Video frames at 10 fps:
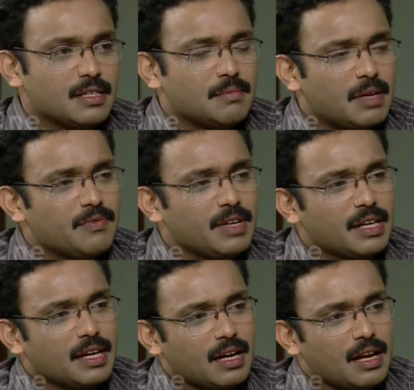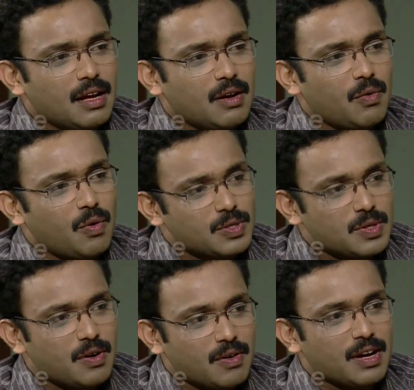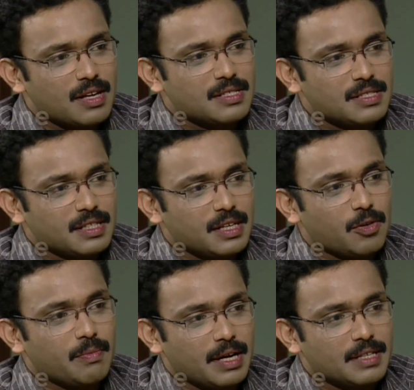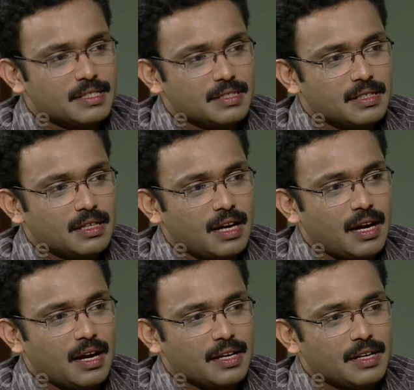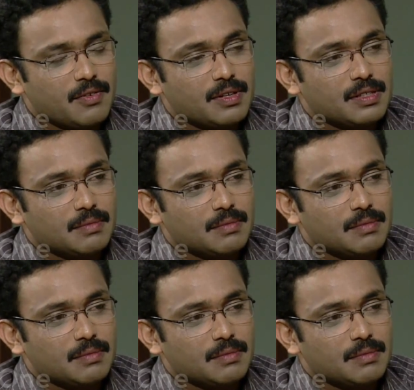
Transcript: But we Kerala also have caste in our minds and in our